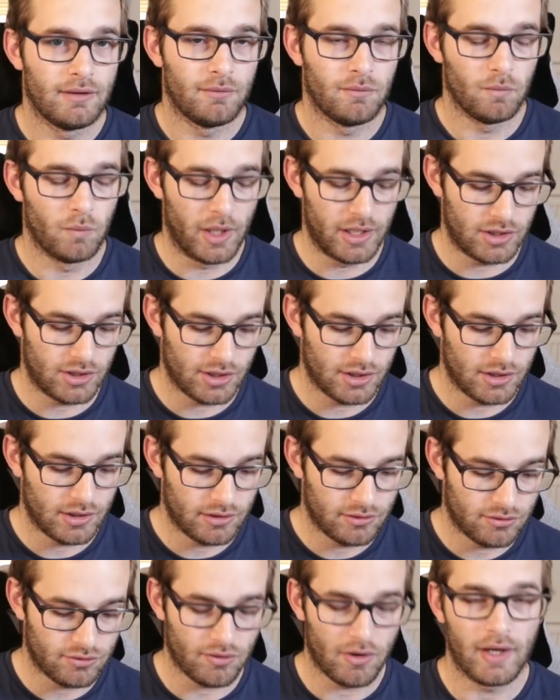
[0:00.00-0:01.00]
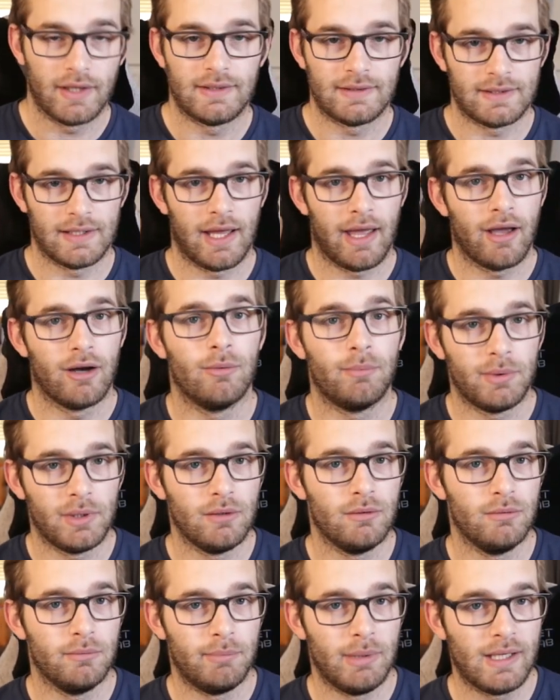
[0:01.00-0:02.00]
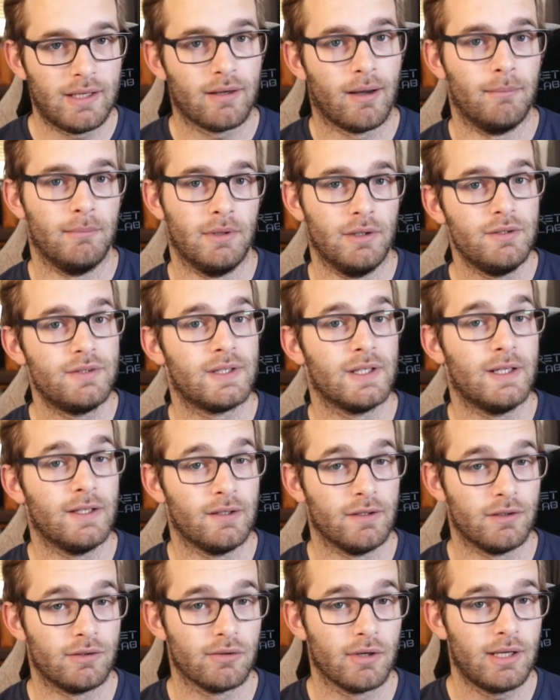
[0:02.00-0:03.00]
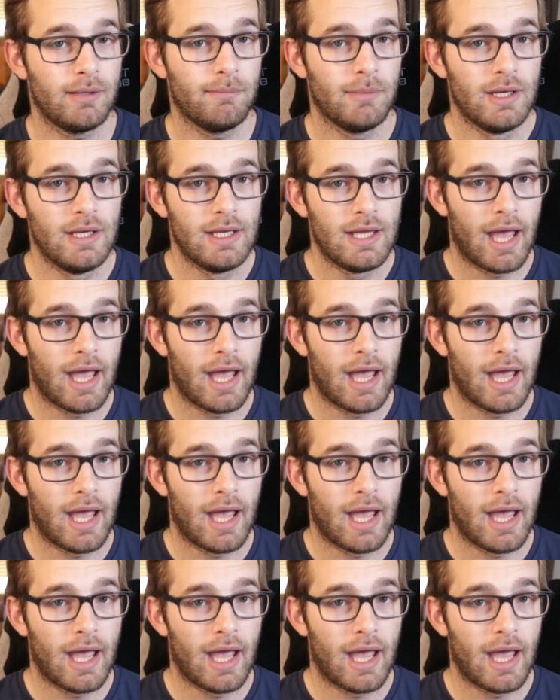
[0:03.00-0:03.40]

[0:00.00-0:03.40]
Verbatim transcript: which tries to help you become lucid in a dream,